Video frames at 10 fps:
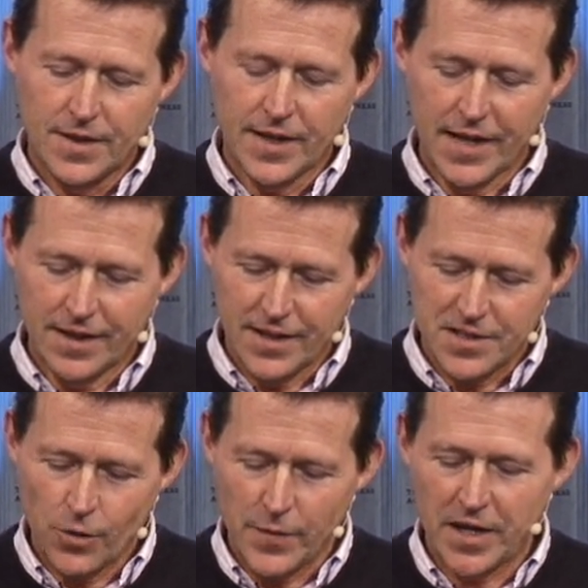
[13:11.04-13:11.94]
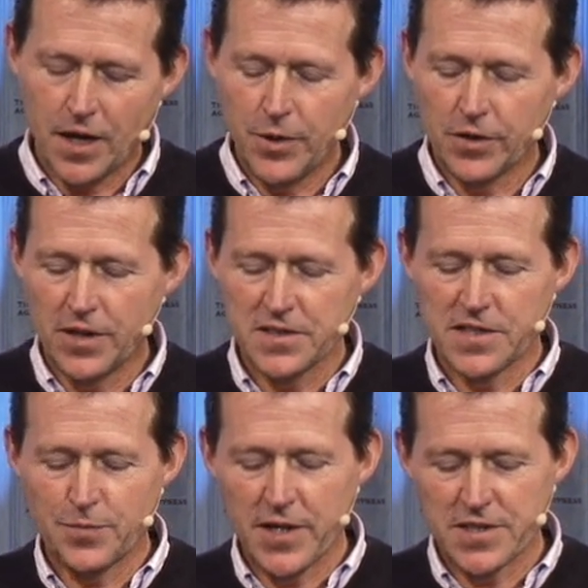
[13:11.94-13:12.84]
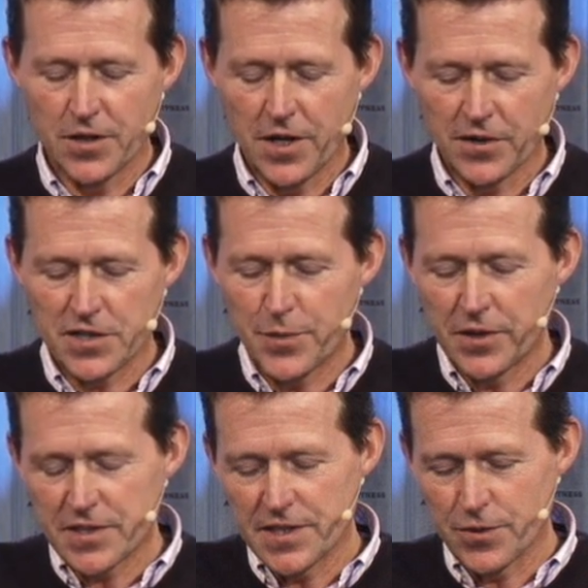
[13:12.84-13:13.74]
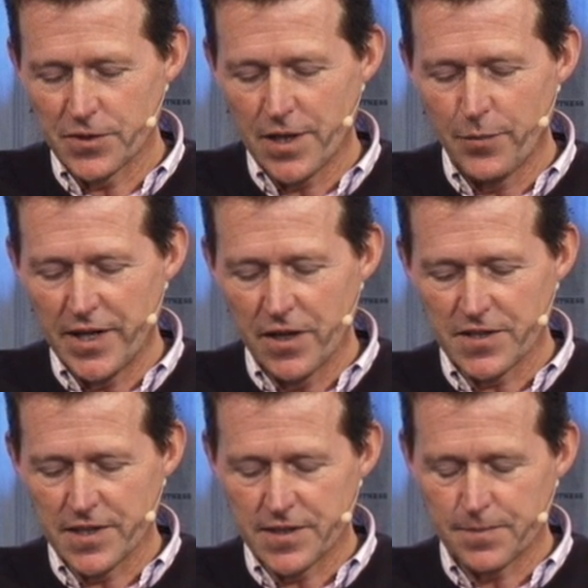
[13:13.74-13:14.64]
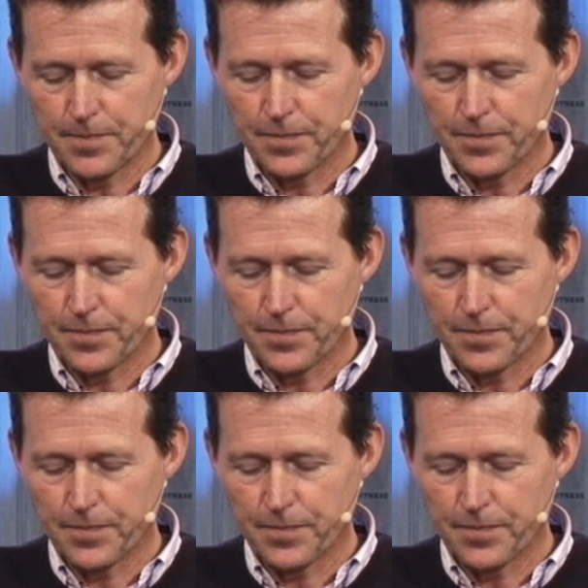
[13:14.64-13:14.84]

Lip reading: Again, let's not make up our answers based on our experiences or somebody else's.